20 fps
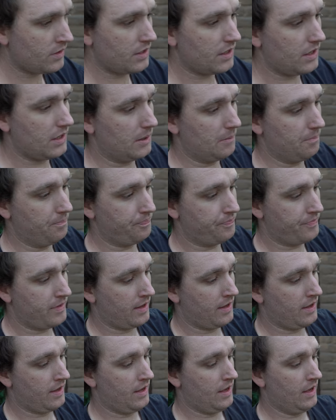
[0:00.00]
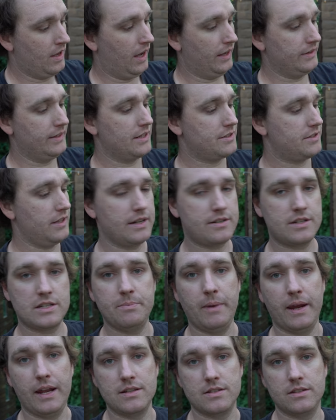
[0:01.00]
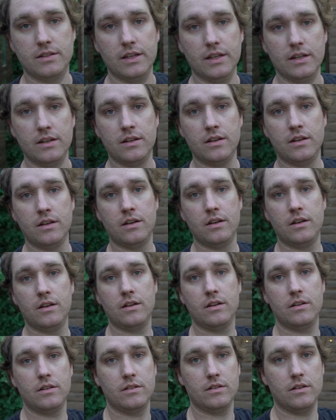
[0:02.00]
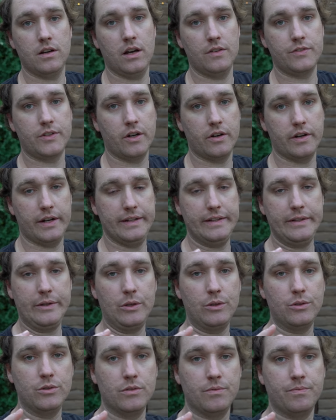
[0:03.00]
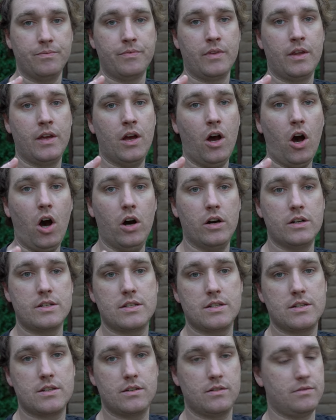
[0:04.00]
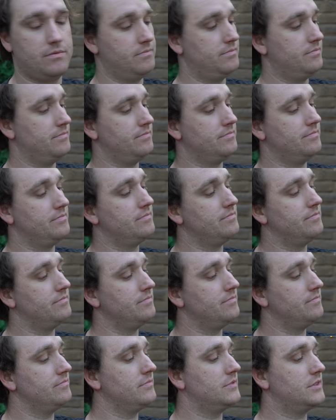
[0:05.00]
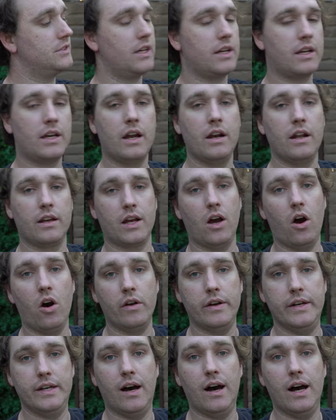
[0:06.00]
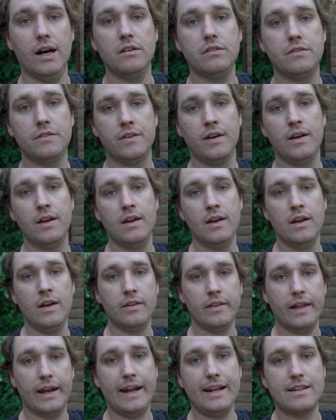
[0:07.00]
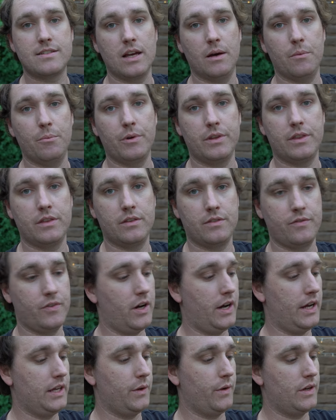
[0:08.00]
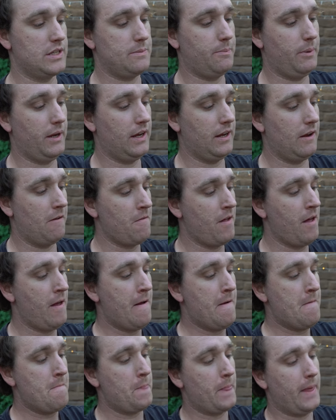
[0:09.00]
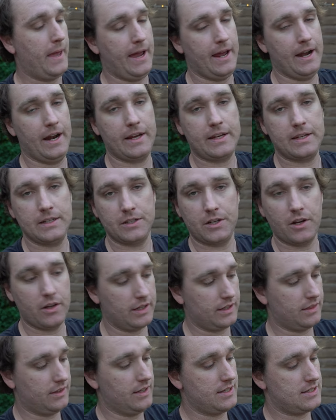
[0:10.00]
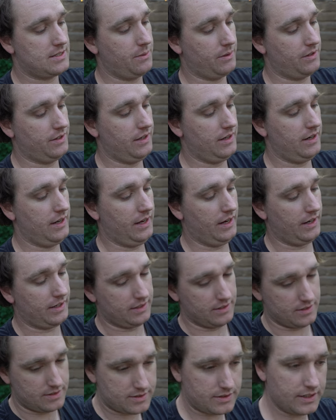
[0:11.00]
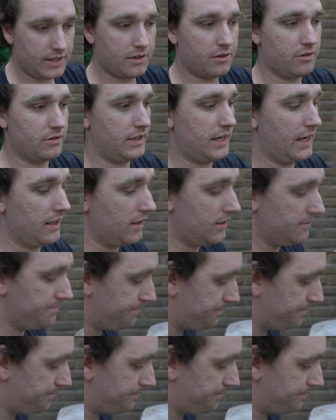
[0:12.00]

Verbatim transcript: Um, and that, so that just means that I've got a little hot, it's like kind of like a hot knife that heats up with via USB and I can go like this with it and I can stick it all together